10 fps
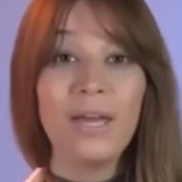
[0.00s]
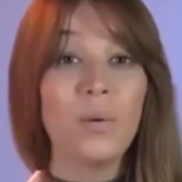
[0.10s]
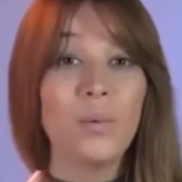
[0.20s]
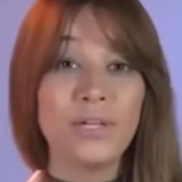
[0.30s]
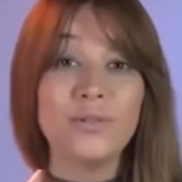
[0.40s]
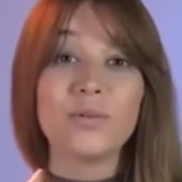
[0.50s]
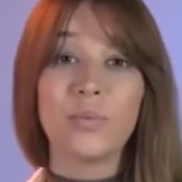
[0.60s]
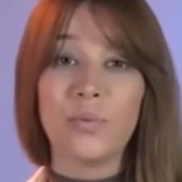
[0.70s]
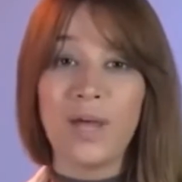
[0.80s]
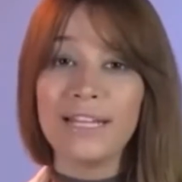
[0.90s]
We use
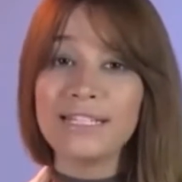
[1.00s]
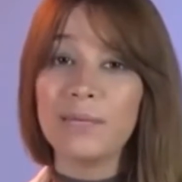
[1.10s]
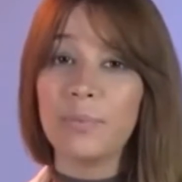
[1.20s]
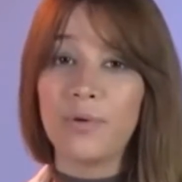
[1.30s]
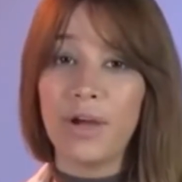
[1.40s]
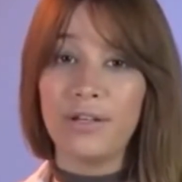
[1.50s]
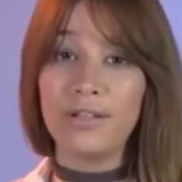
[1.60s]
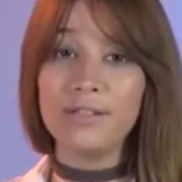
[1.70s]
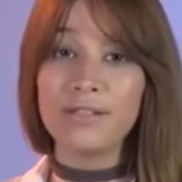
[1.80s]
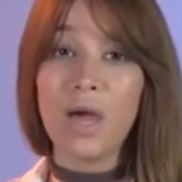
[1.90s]
relative
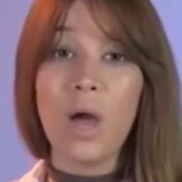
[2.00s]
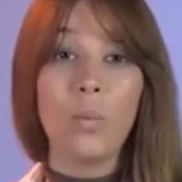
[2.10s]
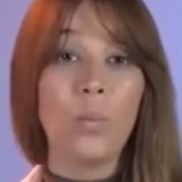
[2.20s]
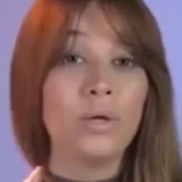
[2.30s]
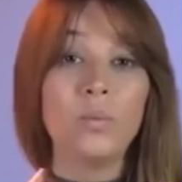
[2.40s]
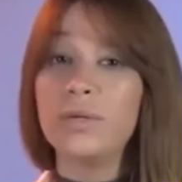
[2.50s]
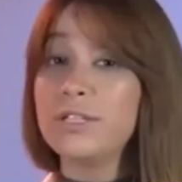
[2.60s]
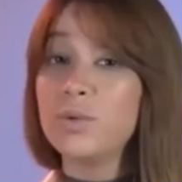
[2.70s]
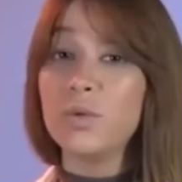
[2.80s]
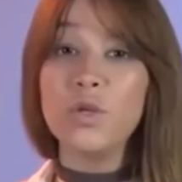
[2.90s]
pronouns when we
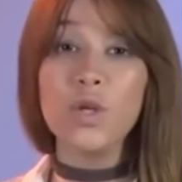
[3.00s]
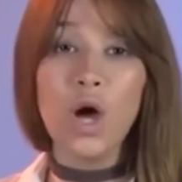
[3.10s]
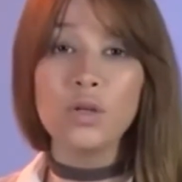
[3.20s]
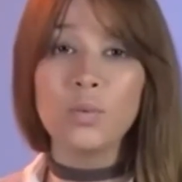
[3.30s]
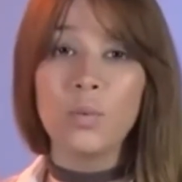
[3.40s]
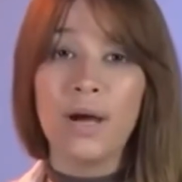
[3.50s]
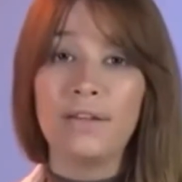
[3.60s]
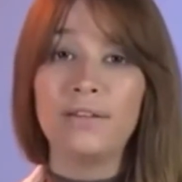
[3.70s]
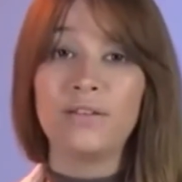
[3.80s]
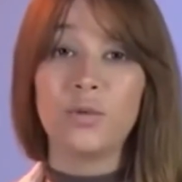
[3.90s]
do not
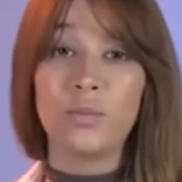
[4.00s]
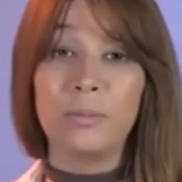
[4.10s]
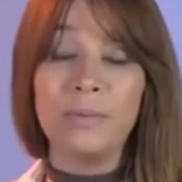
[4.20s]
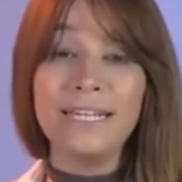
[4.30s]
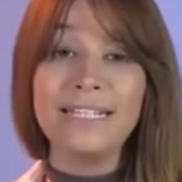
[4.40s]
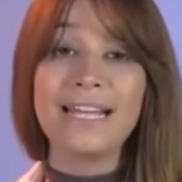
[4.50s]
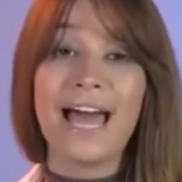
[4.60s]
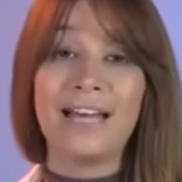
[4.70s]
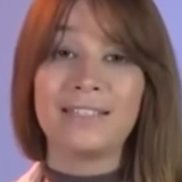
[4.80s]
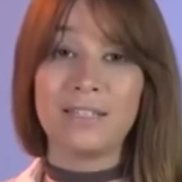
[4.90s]
want to repeat
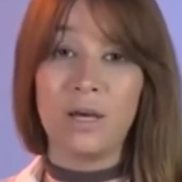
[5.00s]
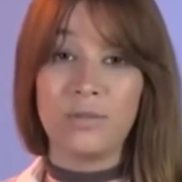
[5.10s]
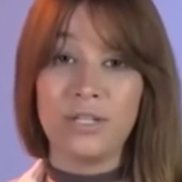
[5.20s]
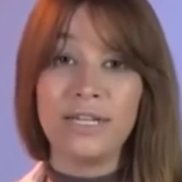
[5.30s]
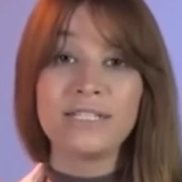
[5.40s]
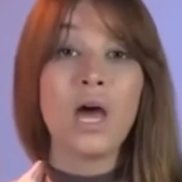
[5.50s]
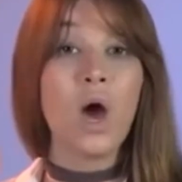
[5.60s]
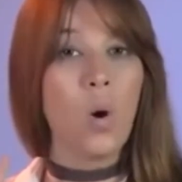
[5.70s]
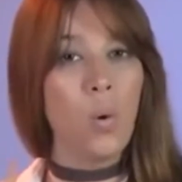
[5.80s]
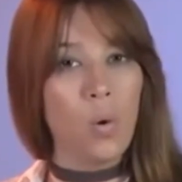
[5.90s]
a subject
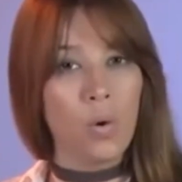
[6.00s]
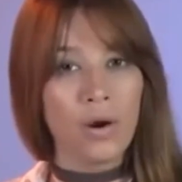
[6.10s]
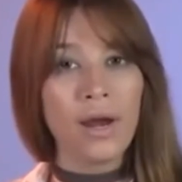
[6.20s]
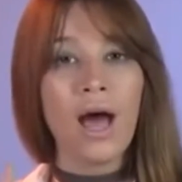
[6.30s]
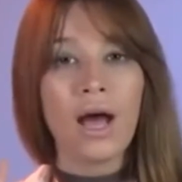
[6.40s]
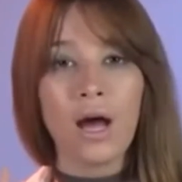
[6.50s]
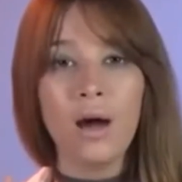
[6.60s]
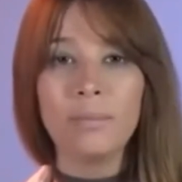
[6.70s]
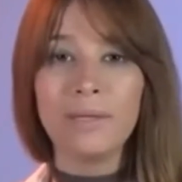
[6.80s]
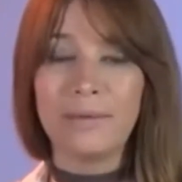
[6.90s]
or a
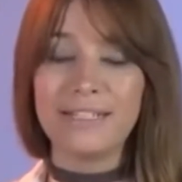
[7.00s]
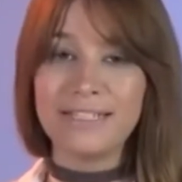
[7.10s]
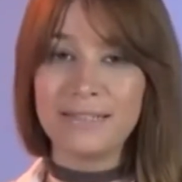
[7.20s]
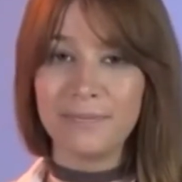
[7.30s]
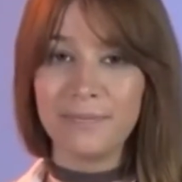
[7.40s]
complement.